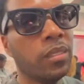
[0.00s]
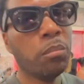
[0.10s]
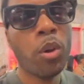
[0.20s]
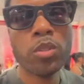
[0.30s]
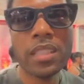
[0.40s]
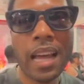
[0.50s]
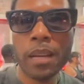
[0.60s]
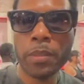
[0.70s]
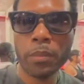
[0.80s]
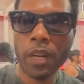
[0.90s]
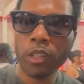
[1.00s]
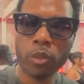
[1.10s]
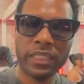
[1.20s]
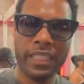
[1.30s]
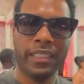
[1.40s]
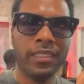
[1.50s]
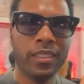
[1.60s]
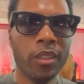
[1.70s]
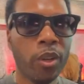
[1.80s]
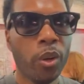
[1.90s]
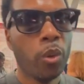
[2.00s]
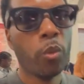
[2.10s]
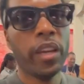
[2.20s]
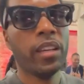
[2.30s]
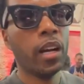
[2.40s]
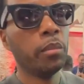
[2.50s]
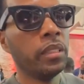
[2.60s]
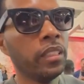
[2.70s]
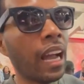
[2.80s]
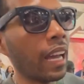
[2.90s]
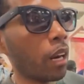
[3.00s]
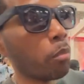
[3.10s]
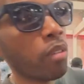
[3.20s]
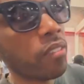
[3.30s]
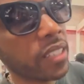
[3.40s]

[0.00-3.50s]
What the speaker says: came out. Rather, she saw the cops guiding him toward the